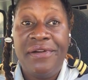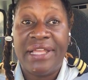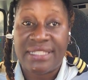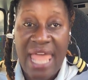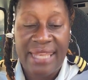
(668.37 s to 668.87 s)

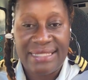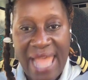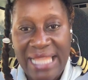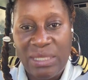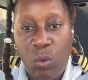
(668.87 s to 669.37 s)
That's not
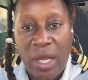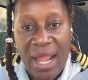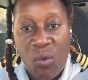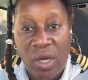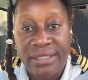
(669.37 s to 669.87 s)
exactly what
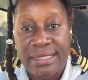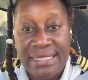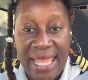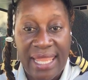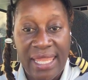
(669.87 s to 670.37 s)
I wanted to
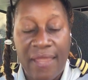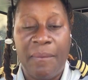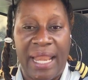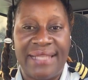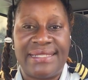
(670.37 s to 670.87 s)
say,
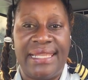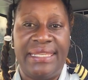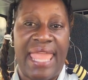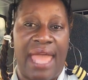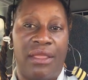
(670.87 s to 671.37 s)
but I
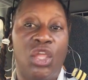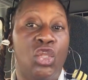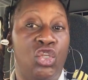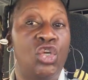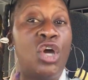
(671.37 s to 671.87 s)
said, yeah.
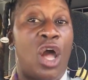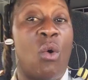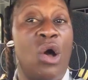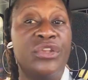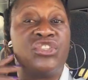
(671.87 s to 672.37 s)
You
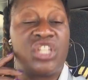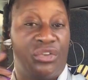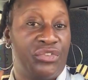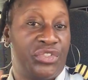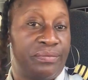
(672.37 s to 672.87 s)
go on to
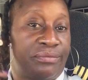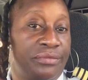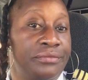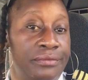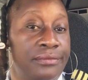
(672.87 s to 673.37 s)
church.
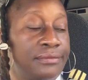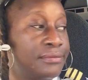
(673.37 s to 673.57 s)
Hmm.